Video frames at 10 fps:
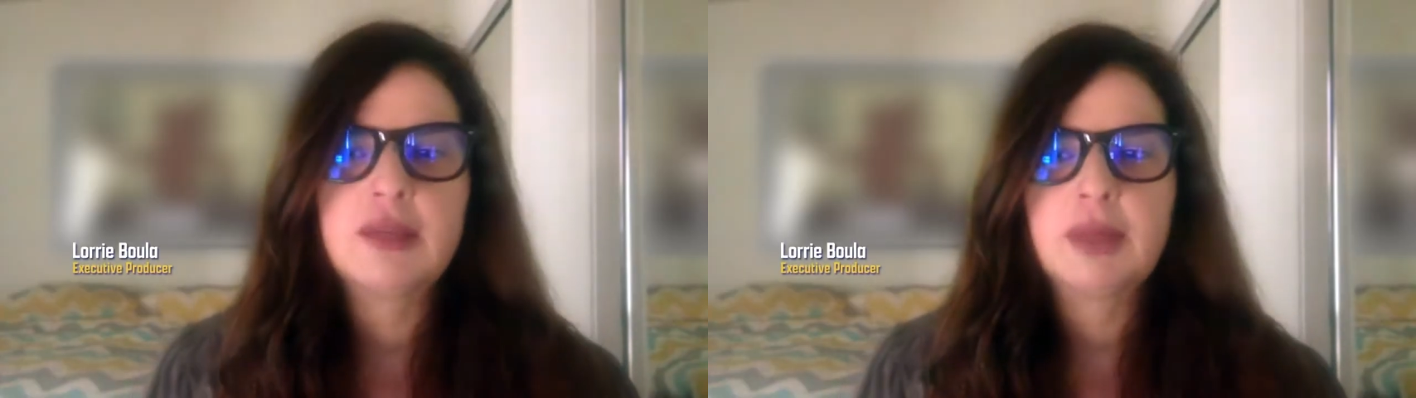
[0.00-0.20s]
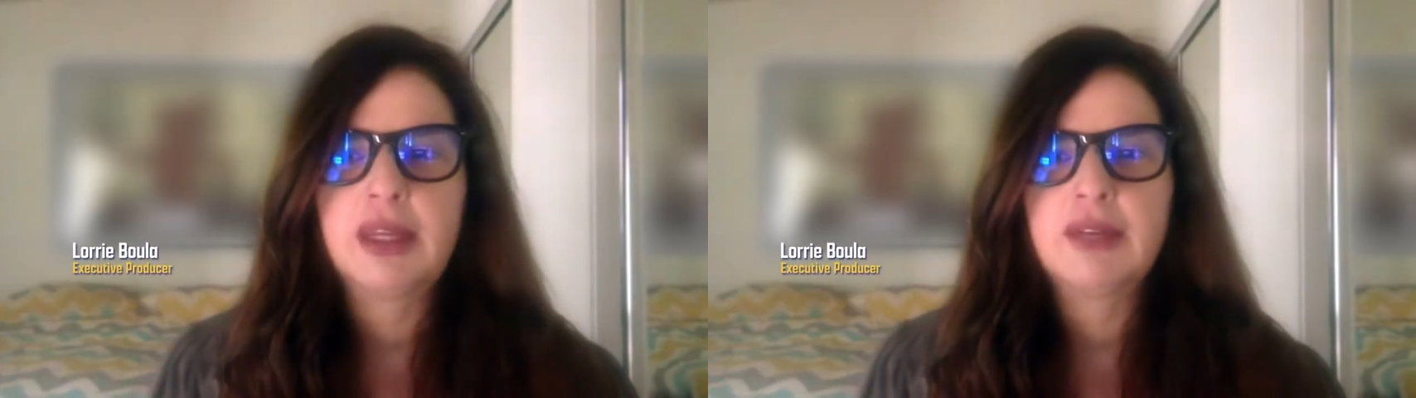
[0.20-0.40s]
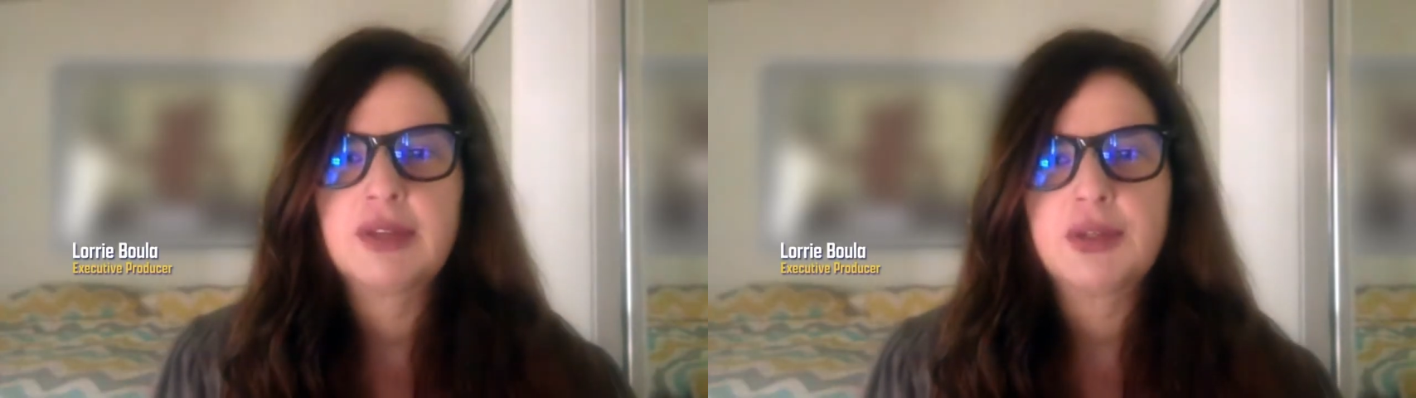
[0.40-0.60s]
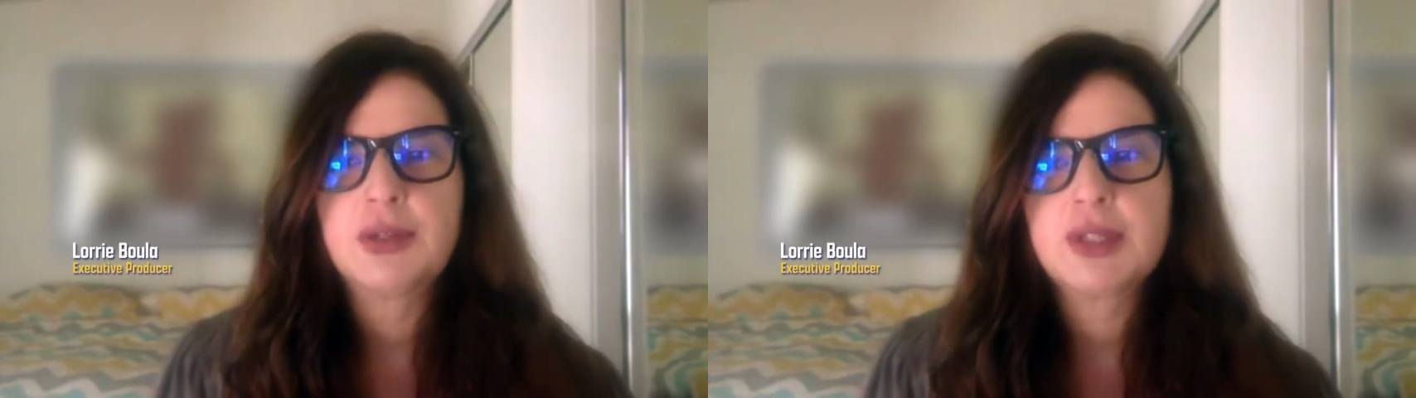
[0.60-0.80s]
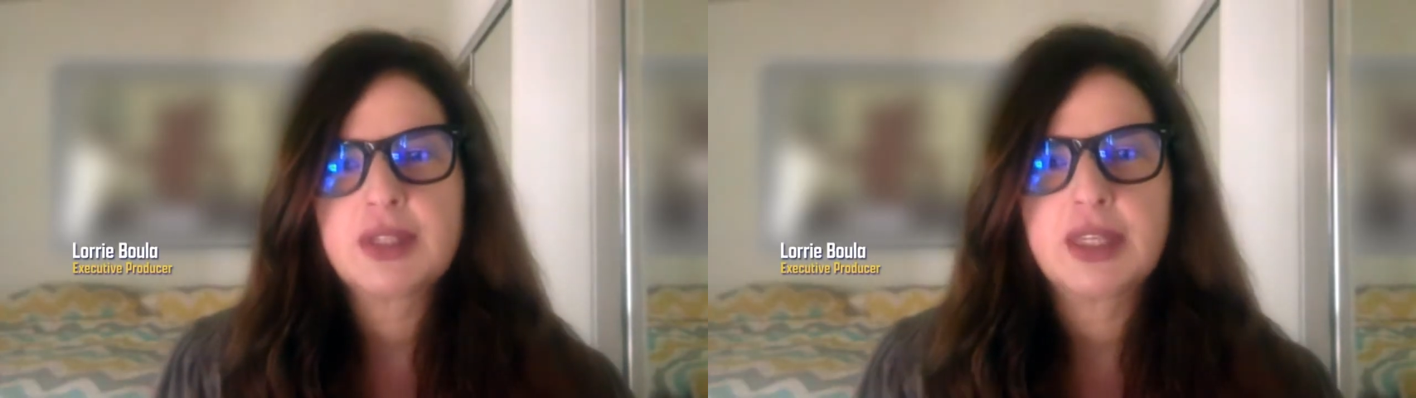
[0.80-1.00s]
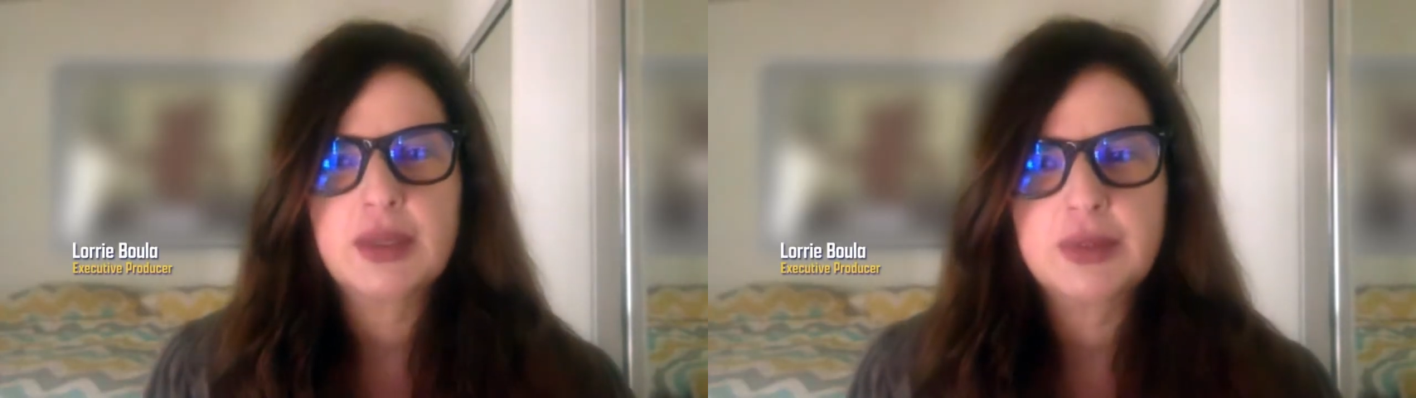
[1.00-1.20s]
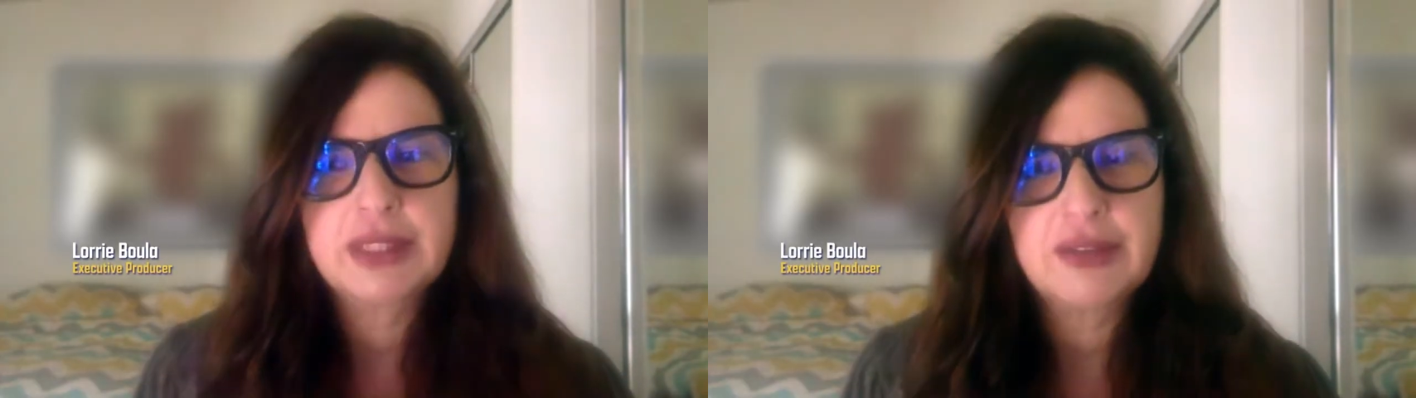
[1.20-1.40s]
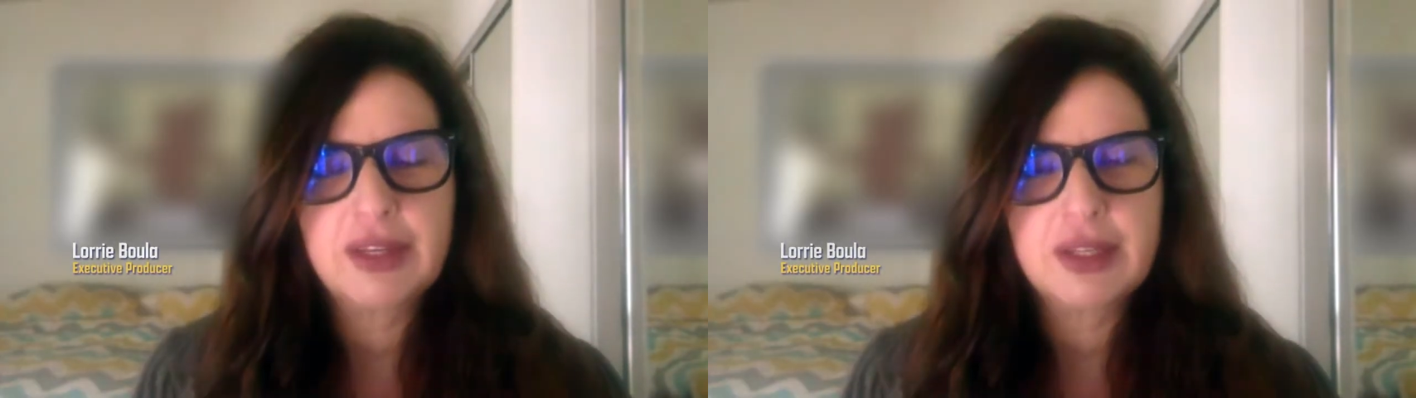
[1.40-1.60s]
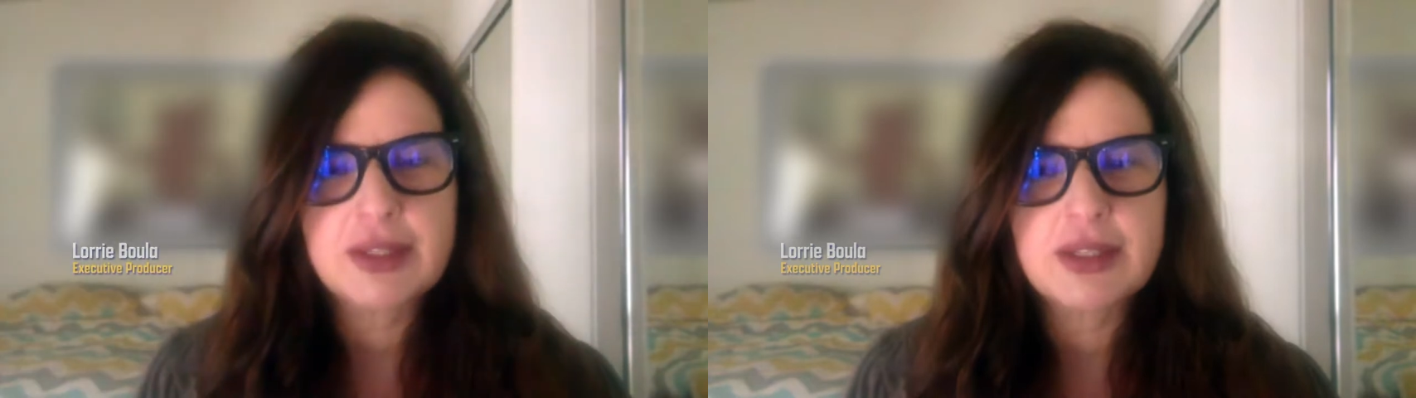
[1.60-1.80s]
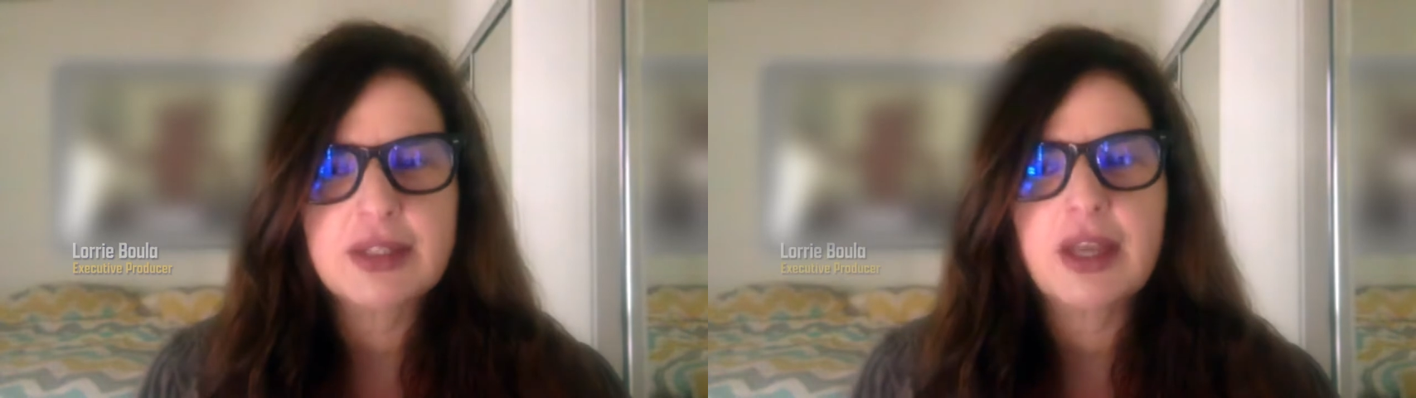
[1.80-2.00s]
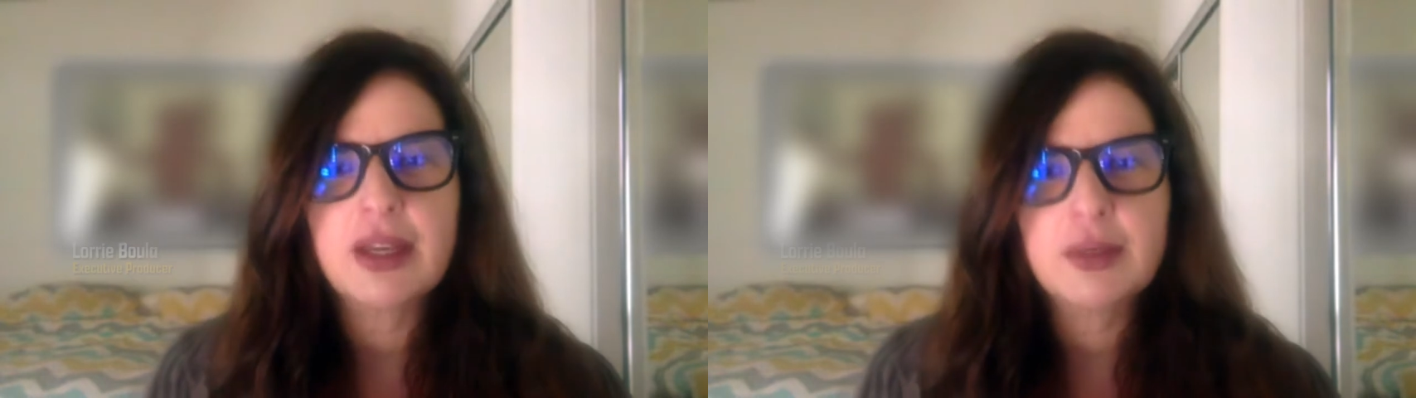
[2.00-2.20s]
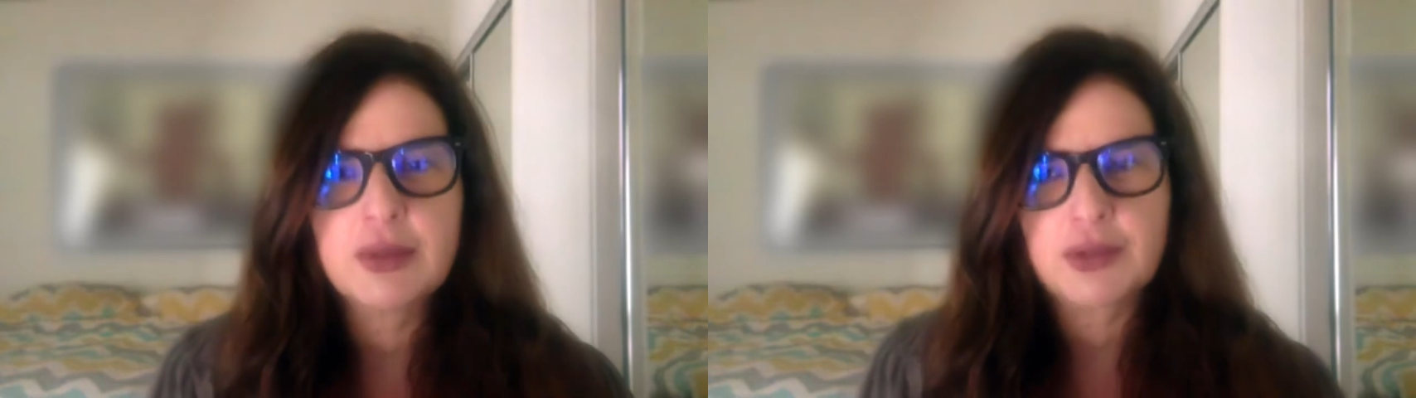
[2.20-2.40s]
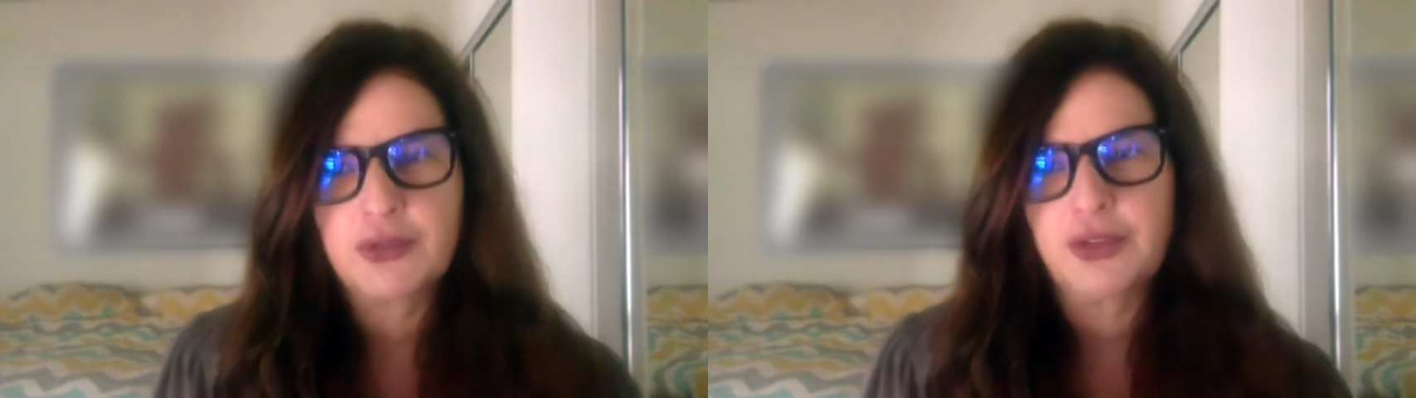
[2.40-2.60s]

and many of us used to say they were leaving us to die, which is